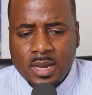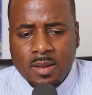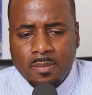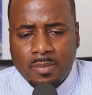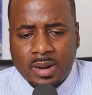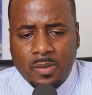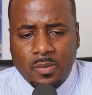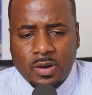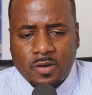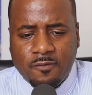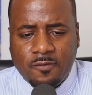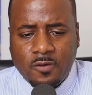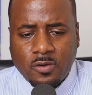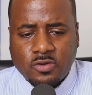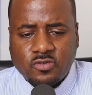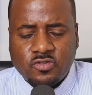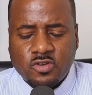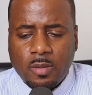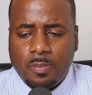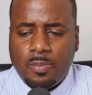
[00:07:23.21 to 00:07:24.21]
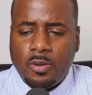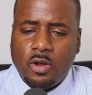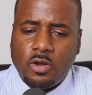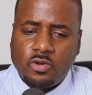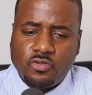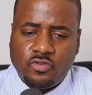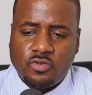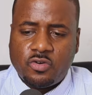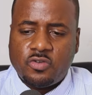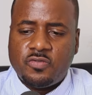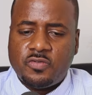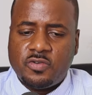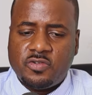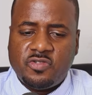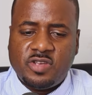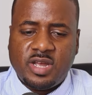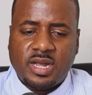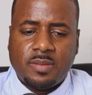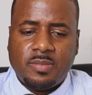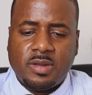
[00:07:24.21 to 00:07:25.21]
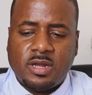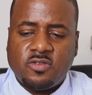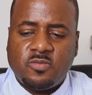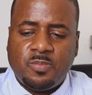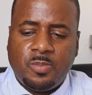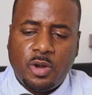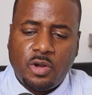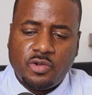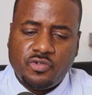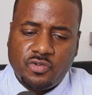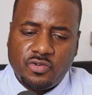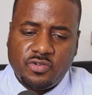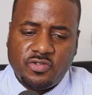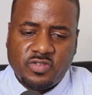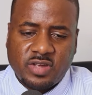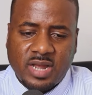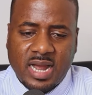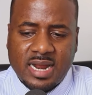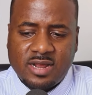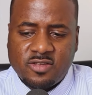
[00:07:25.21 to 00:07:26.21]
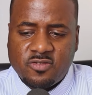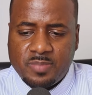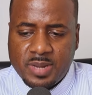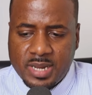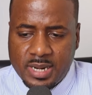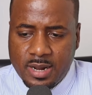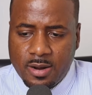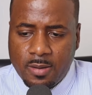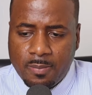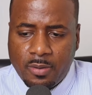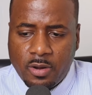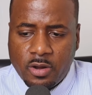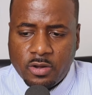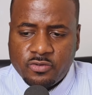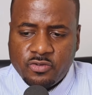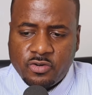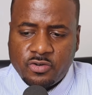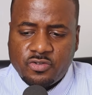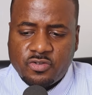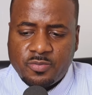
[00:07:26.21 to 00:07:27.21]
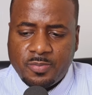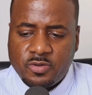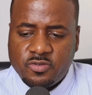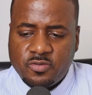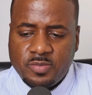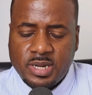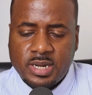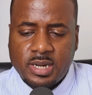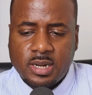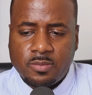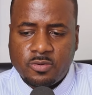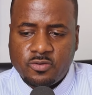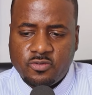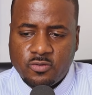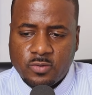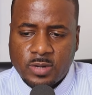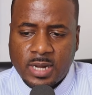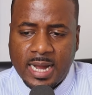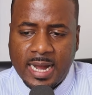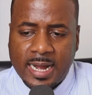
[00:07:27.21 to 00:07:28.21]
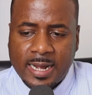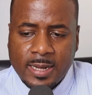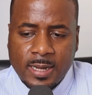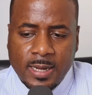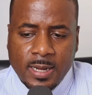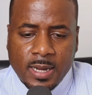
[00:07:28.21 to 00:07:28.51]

but I want to focus on Paul George for a second, because Paul George is the guy that's been there, and Paul George is supposed to be the number 2 guy.